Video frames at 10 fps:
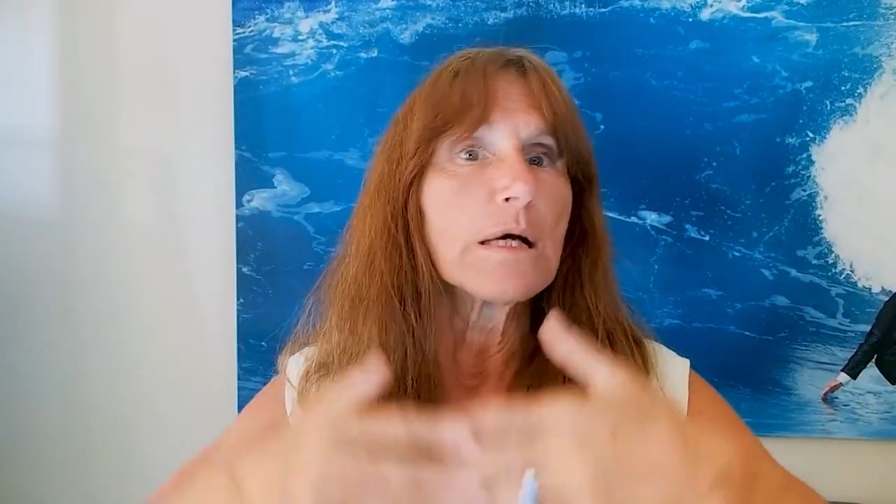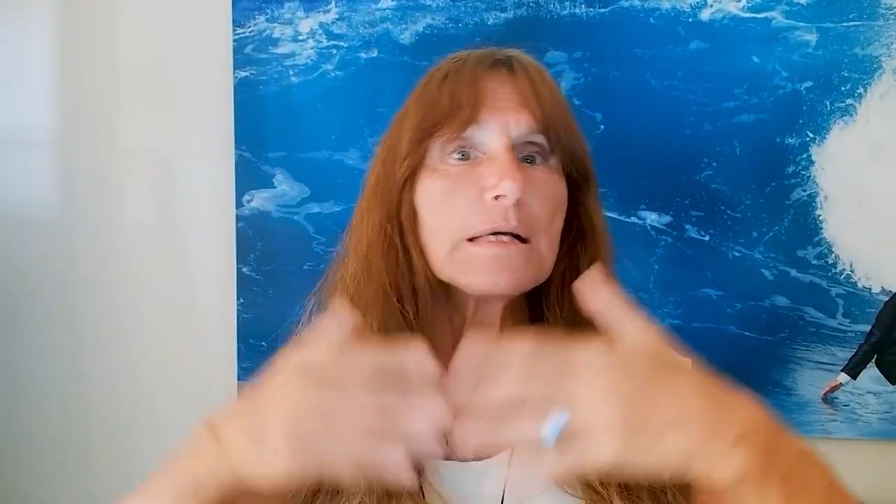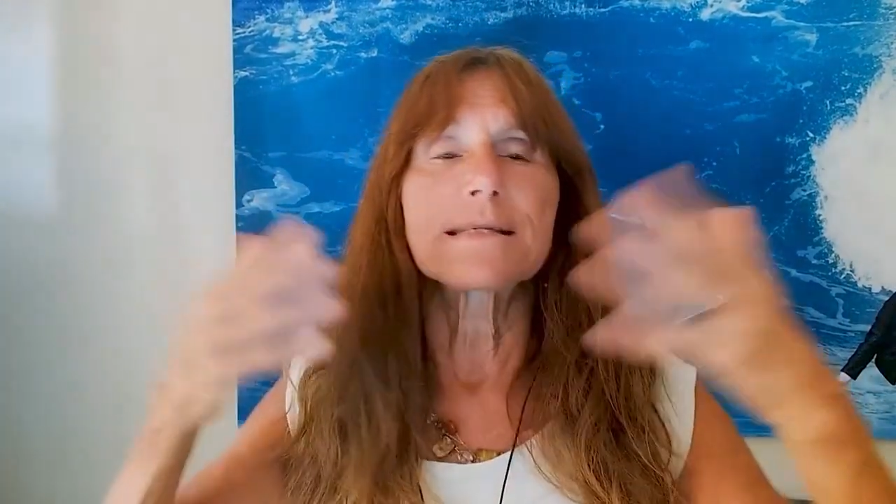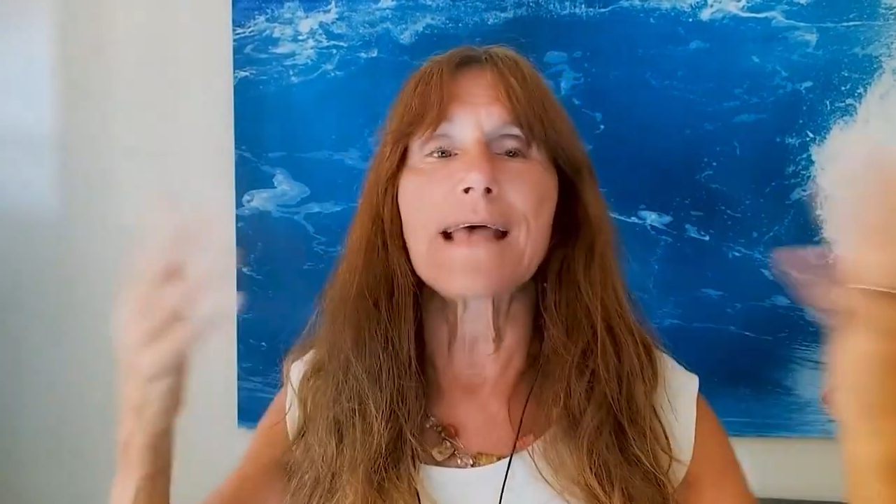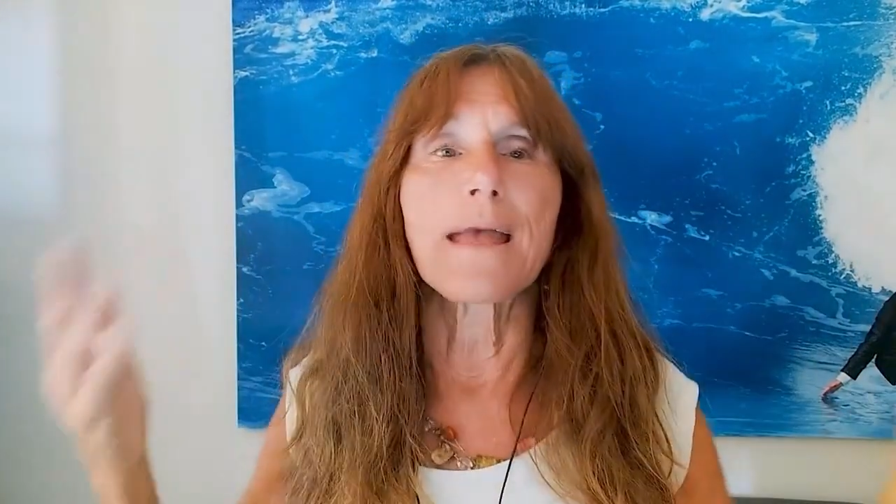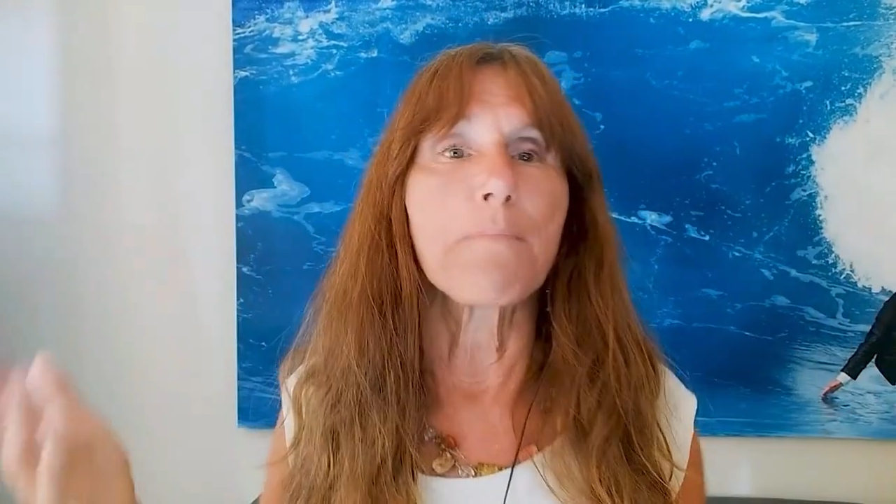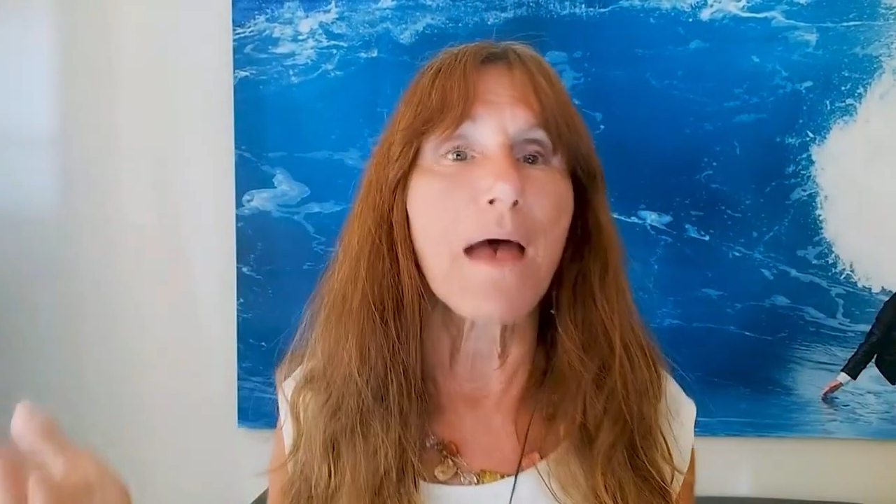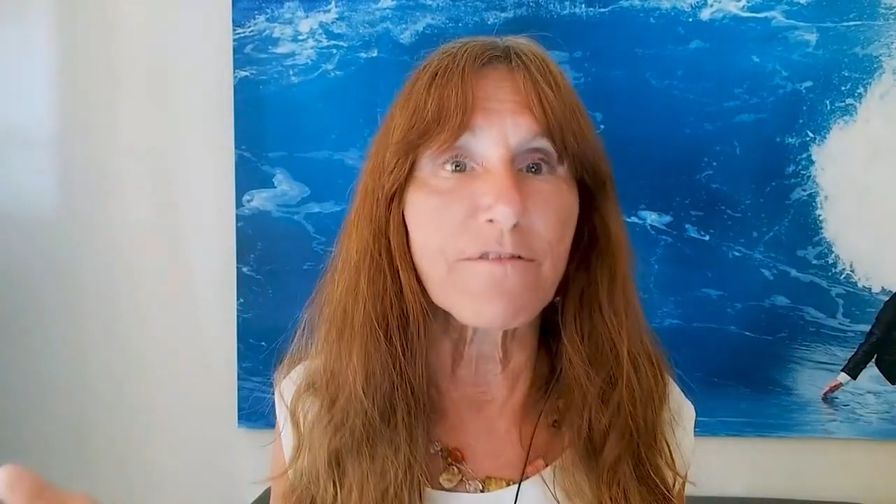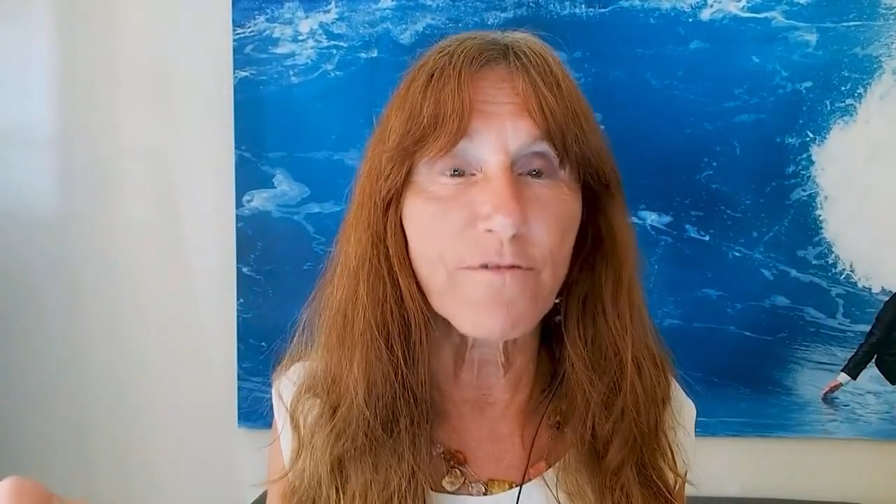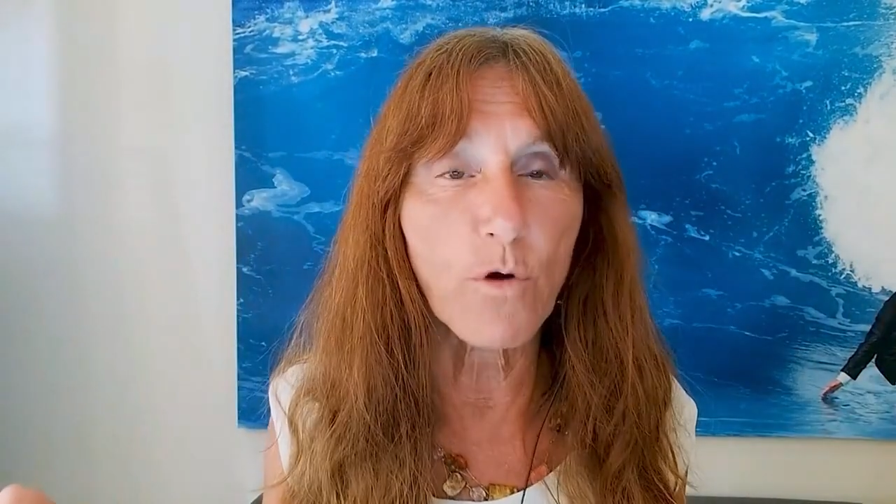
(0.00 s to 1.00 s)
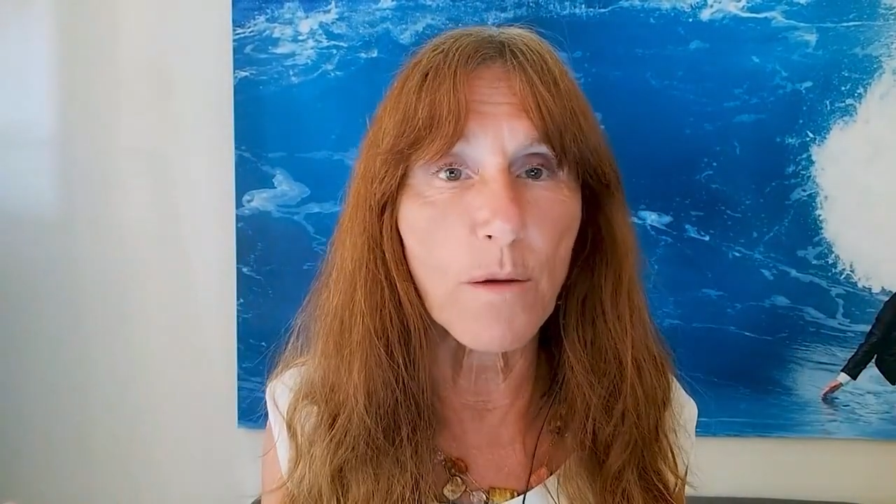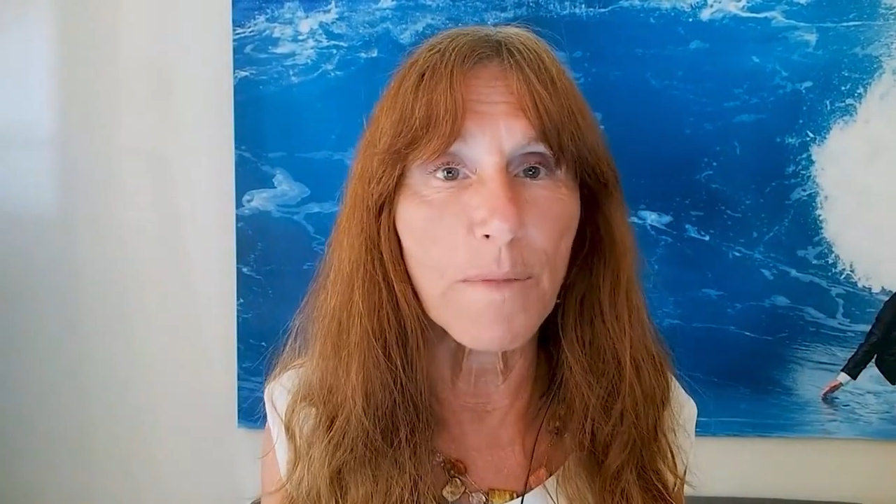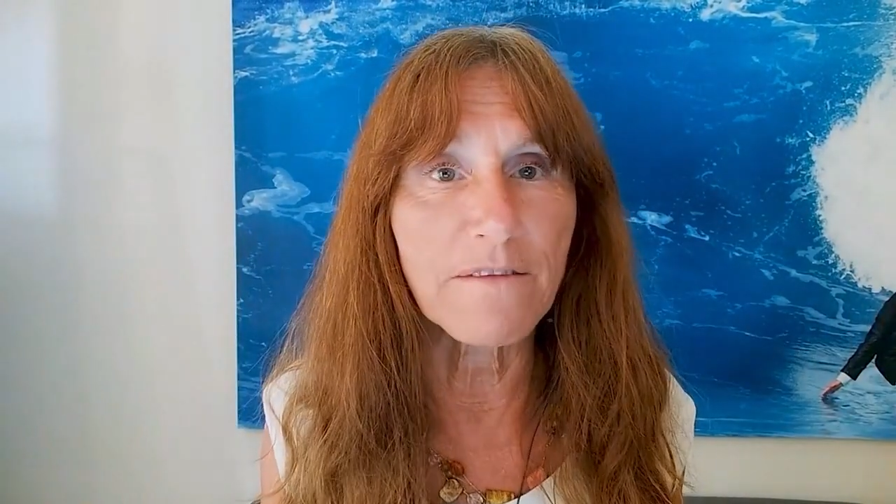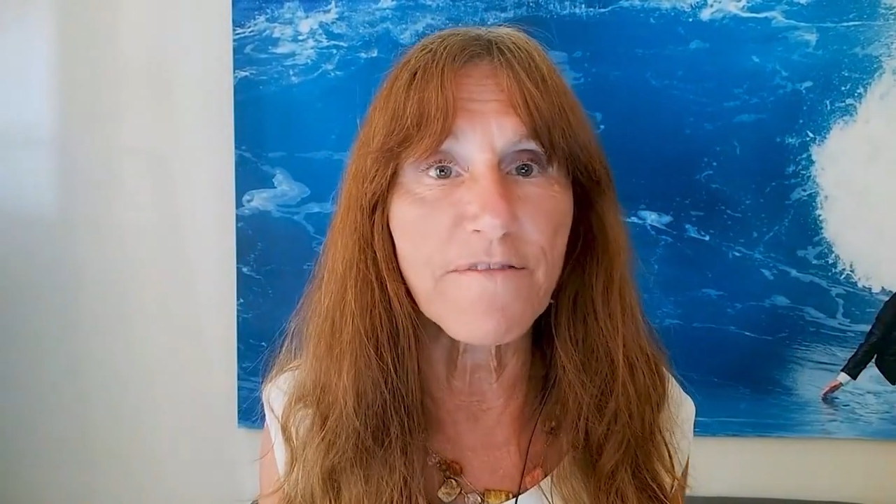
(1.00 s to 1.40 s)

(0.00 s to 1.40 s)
say, metformin,